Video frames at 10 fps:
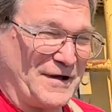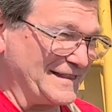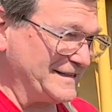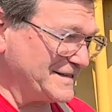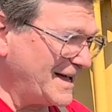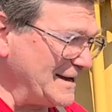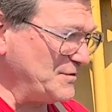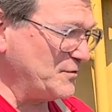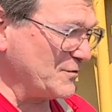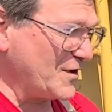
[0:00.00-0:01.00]
At the time
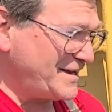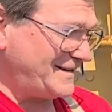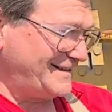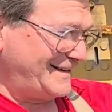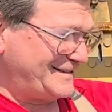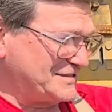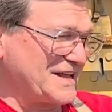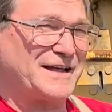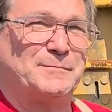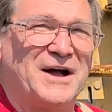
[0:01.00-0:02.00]
that we rented it, it just
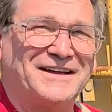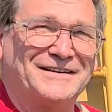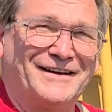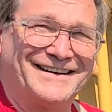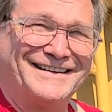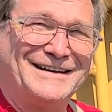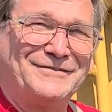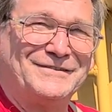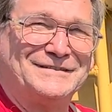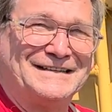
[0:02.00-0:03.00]
had a bucket on it. I
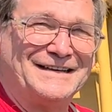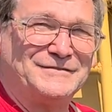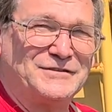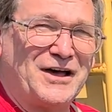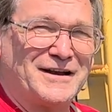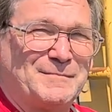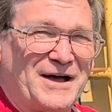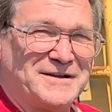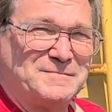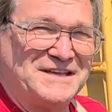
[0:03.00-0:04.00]
never even had thought
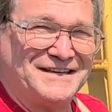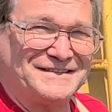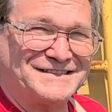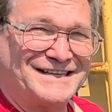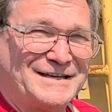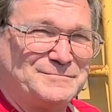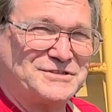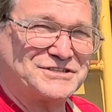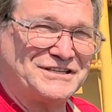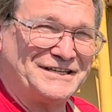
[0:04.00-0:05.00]
about it being the same
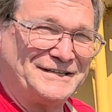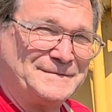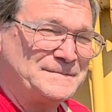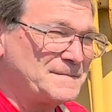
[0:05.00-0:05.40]
machine.